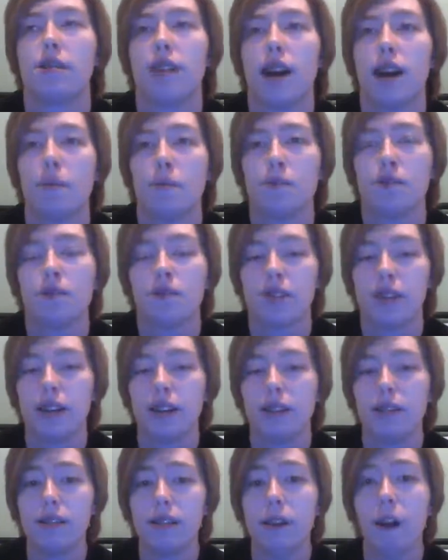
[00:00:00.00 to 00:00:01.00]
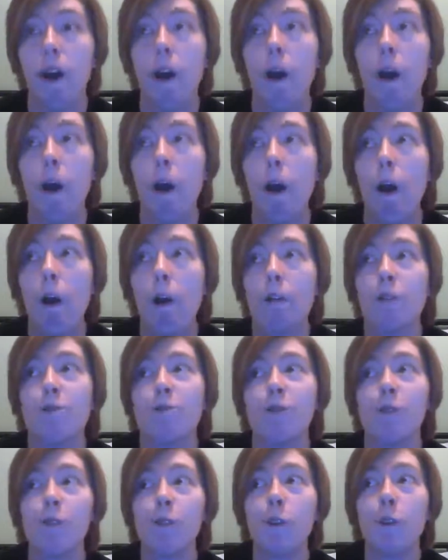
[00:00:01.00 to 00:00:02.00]
I was just like,
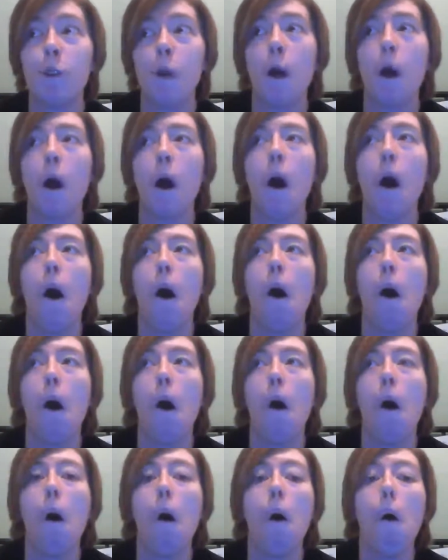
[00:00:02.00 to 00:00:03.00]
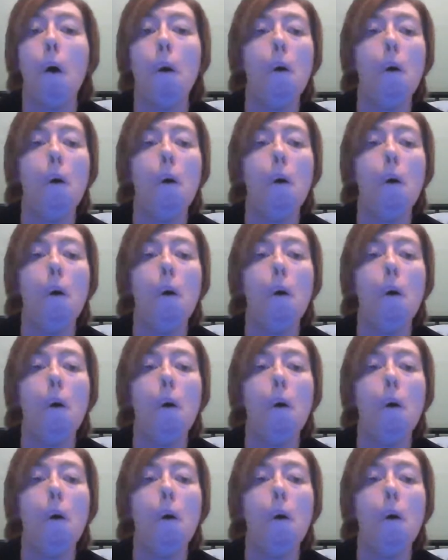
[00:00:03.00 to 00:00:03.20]
no.